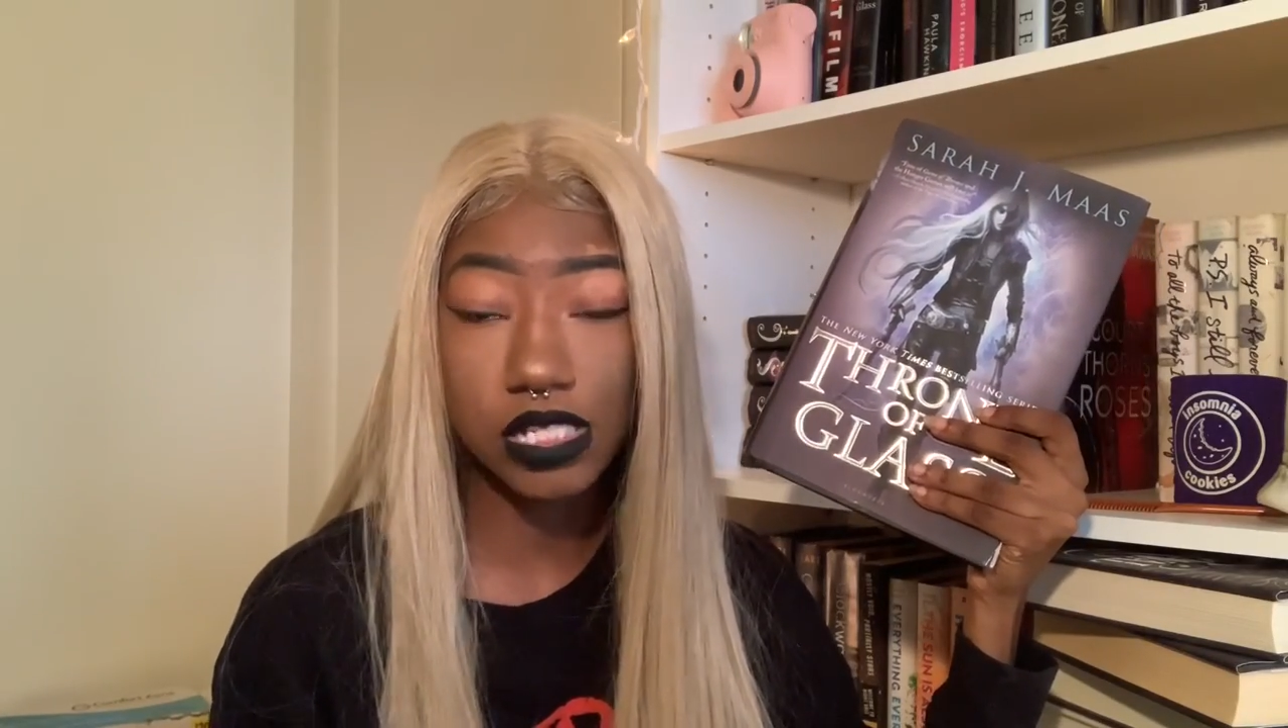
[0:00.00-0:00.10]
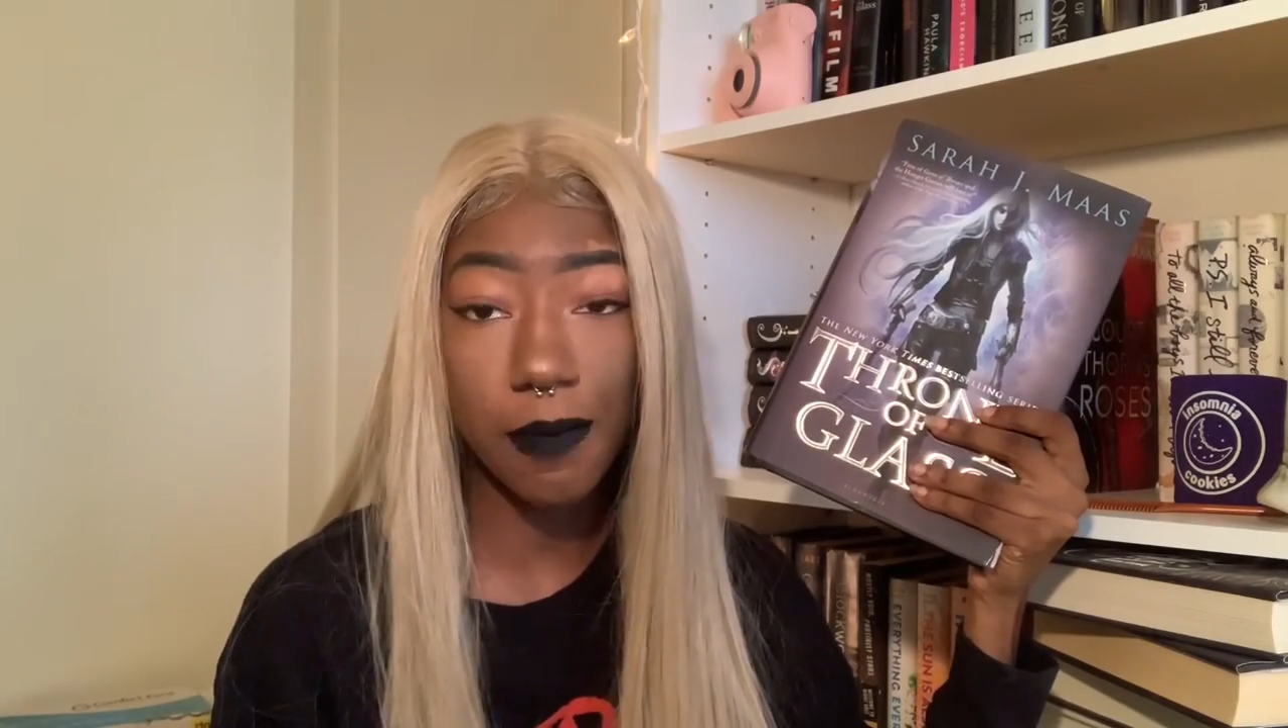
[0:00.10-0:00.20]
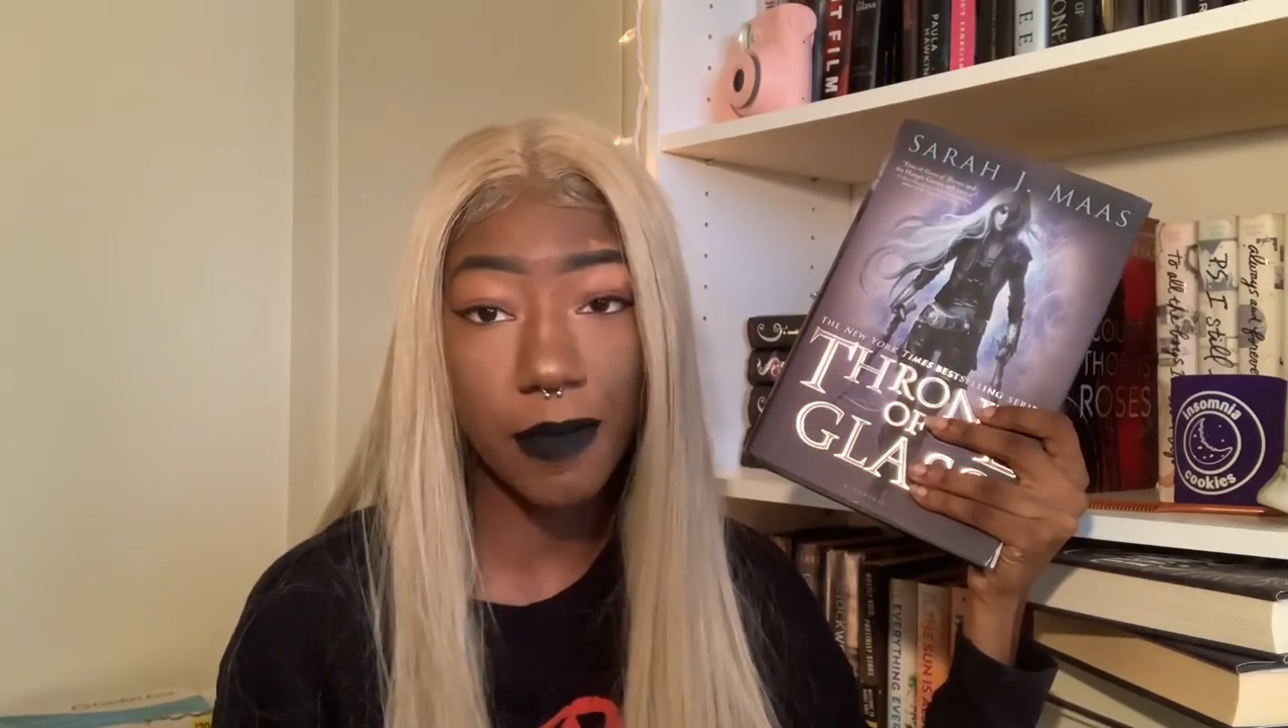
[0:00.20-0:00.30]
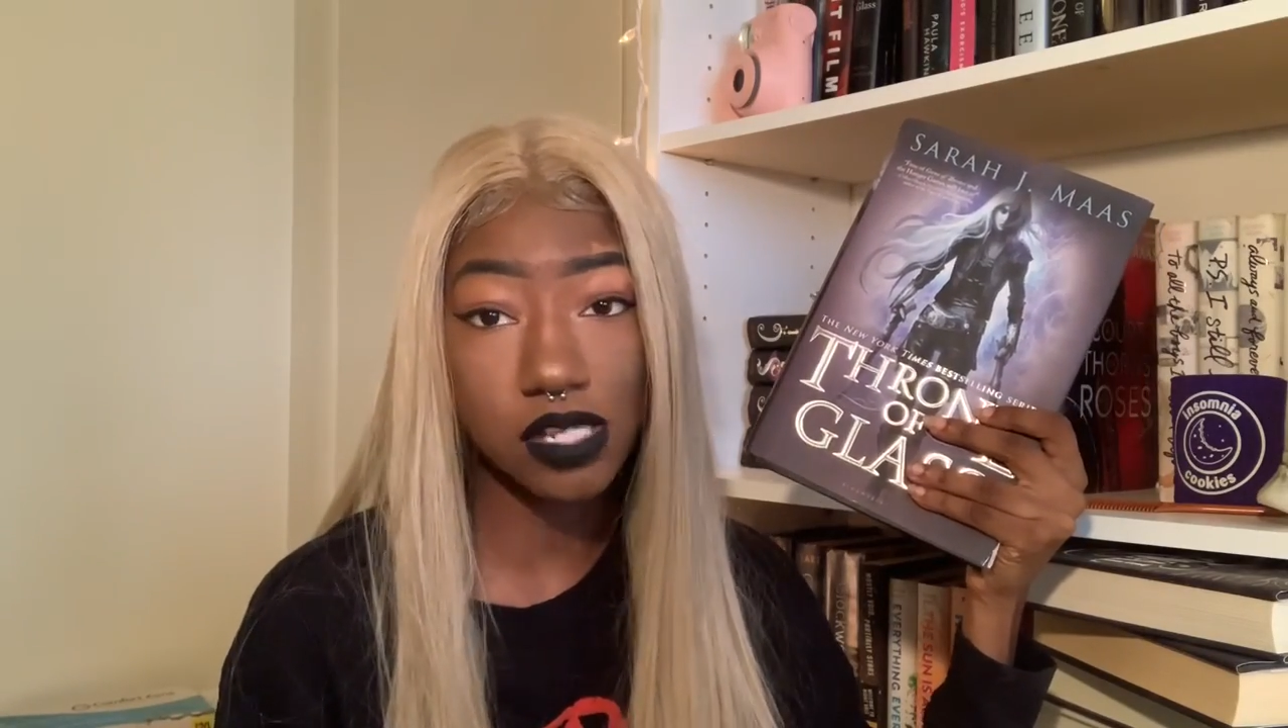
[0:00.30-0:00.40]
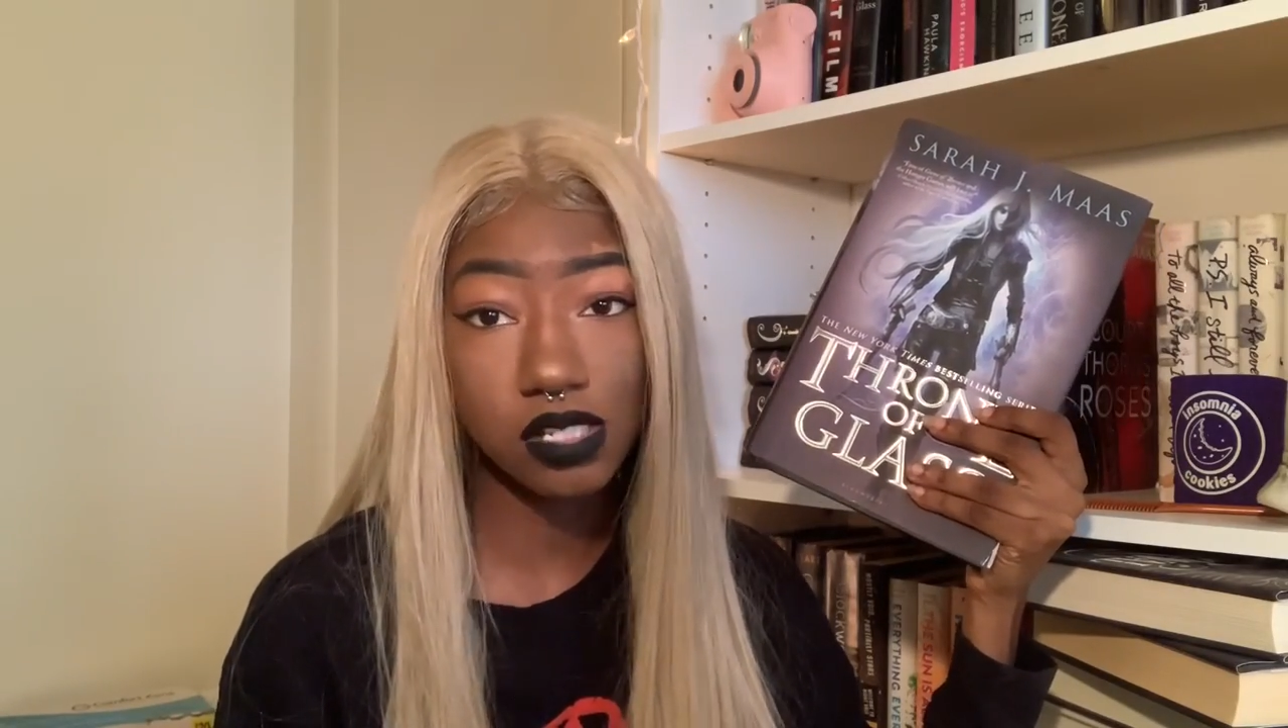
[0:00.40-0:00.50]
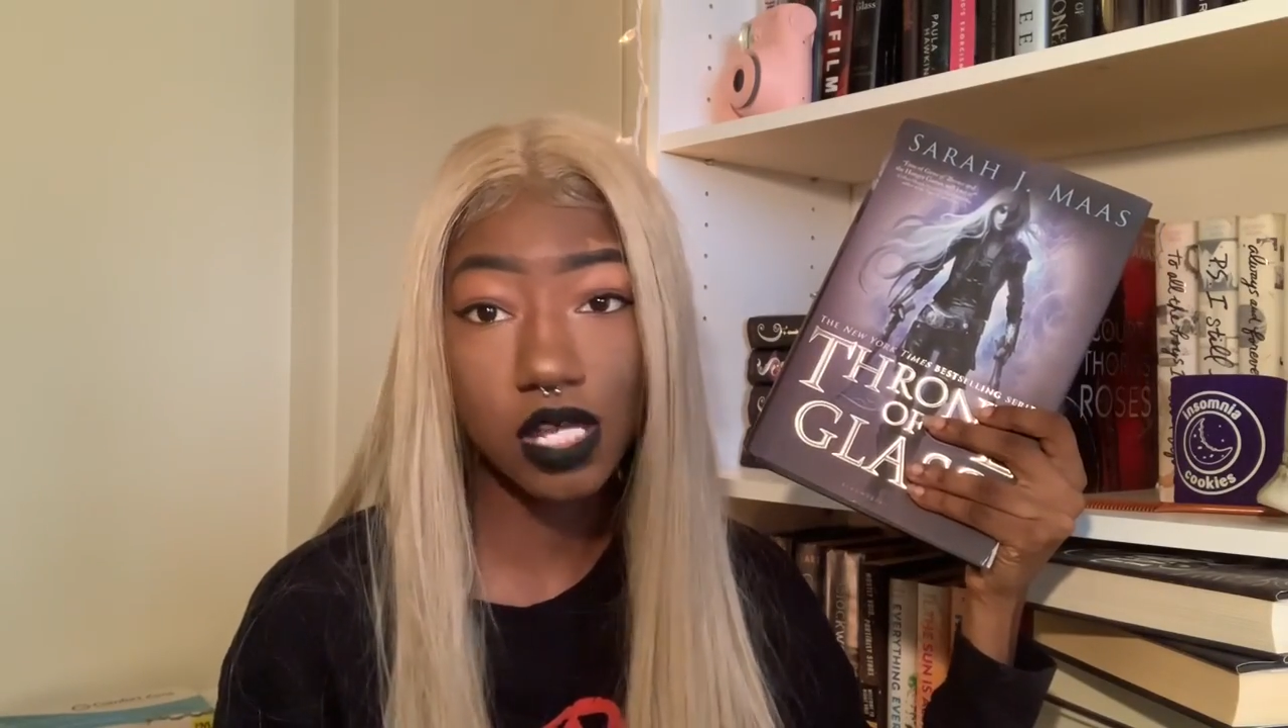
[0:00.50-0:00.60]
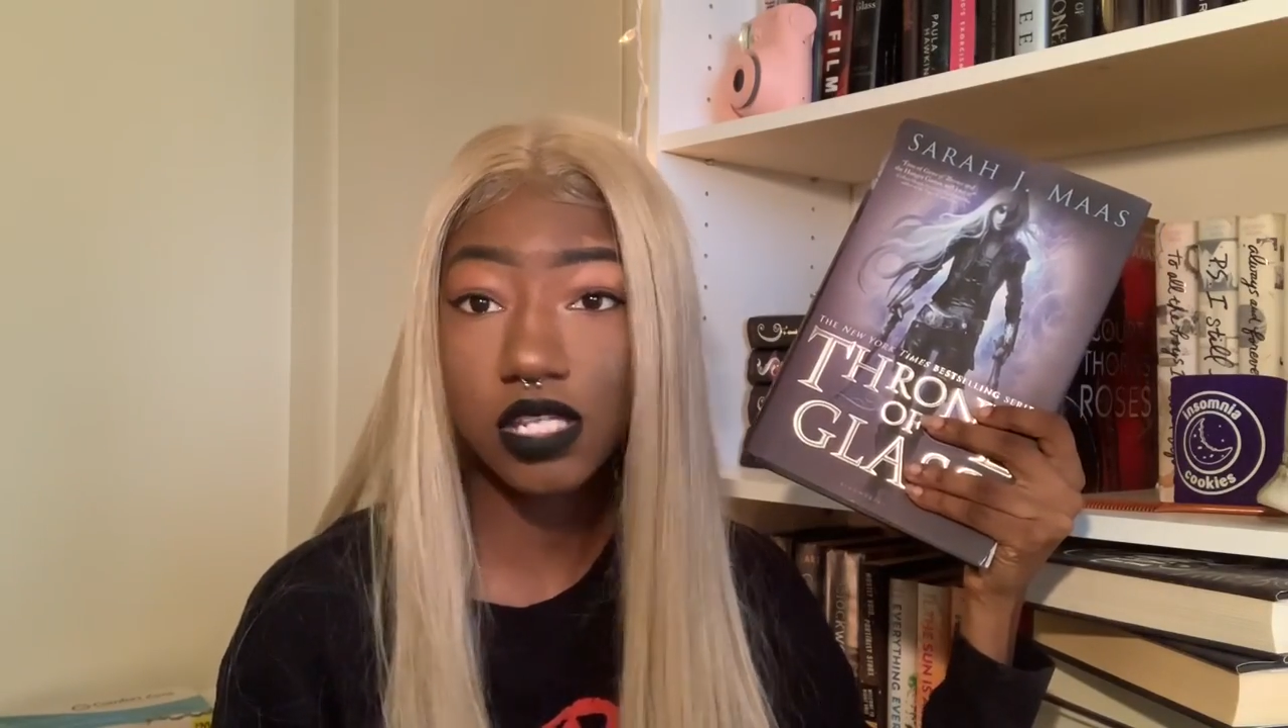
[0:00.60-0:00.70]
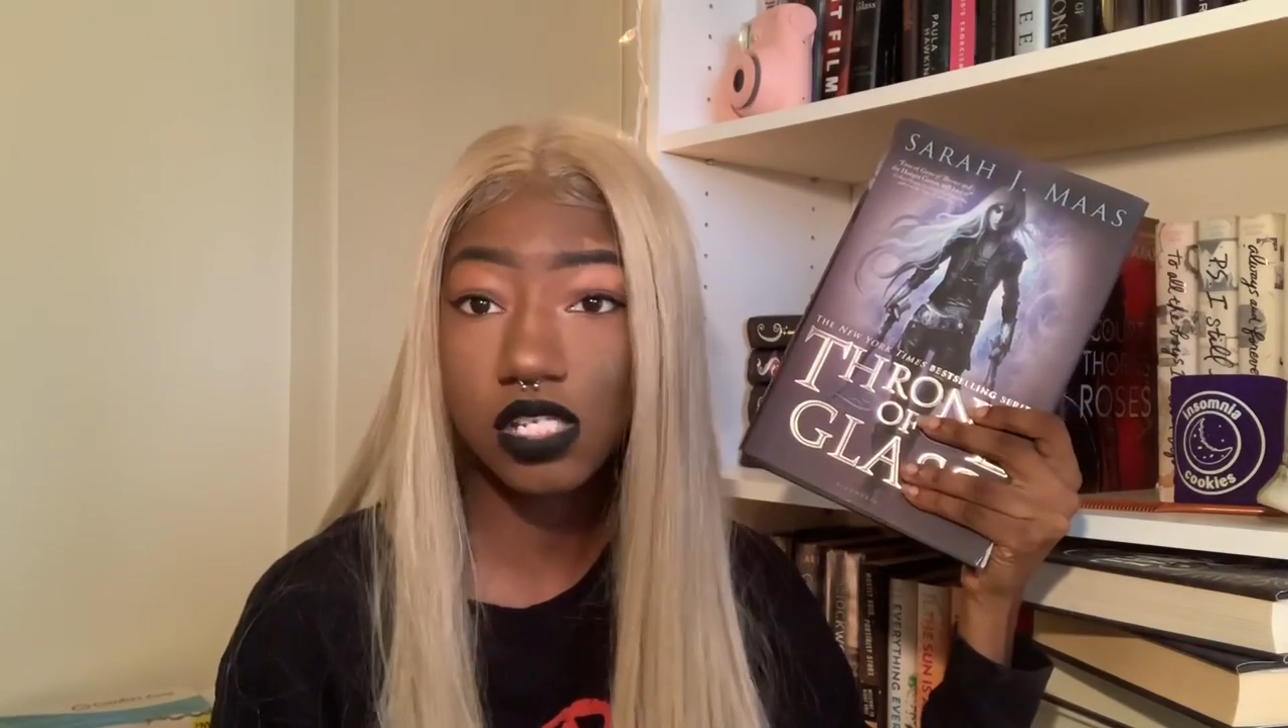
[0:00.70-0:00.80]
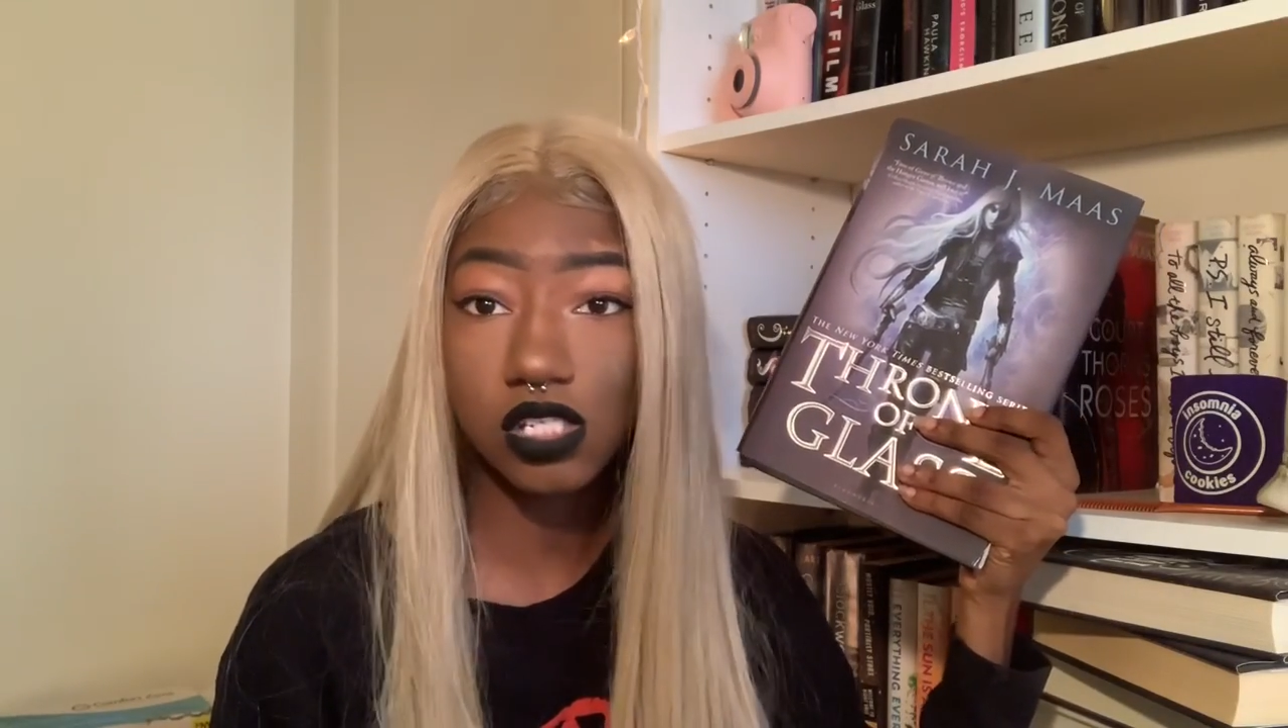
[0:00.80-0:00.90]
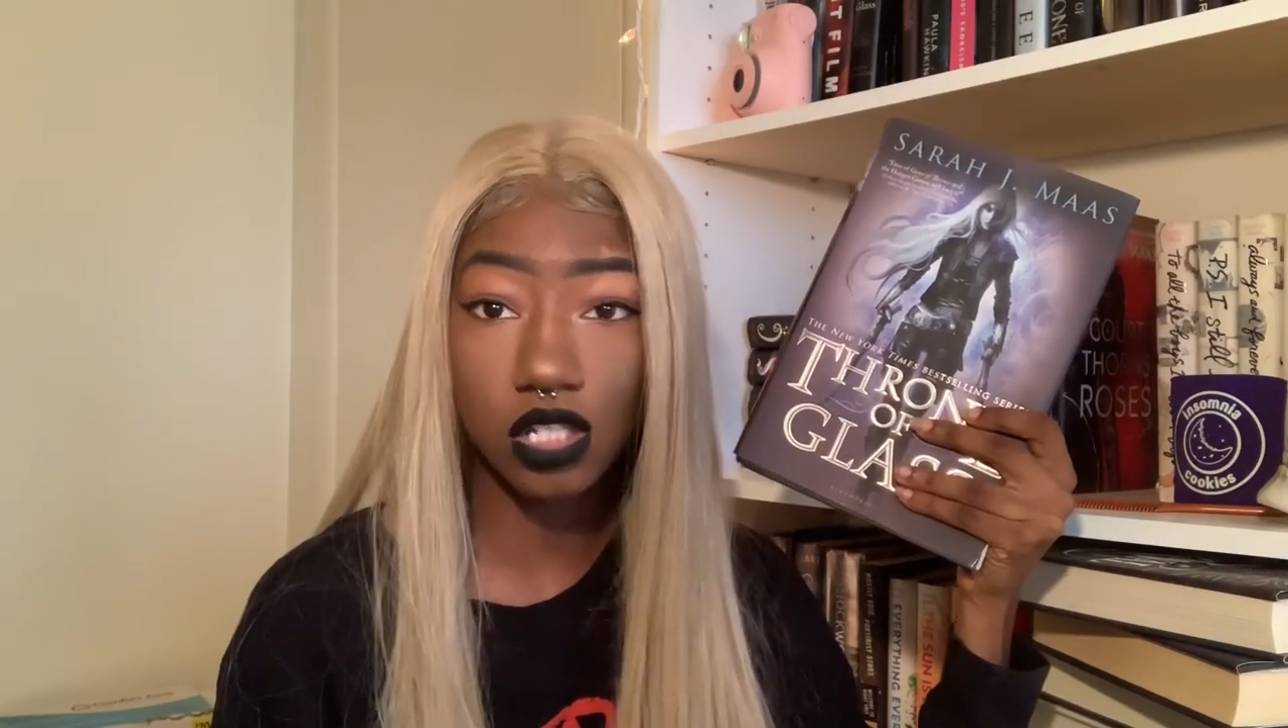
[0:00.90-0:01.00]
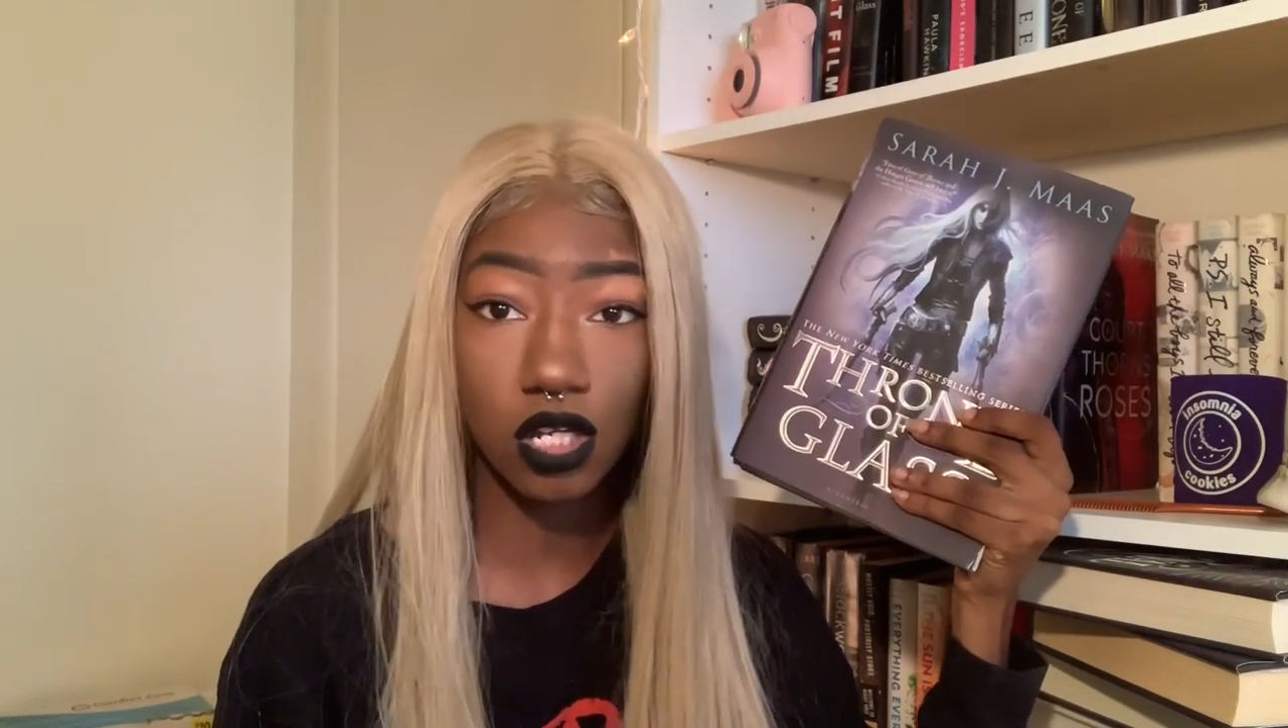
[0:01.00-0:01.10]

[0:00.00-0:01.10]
and basically in this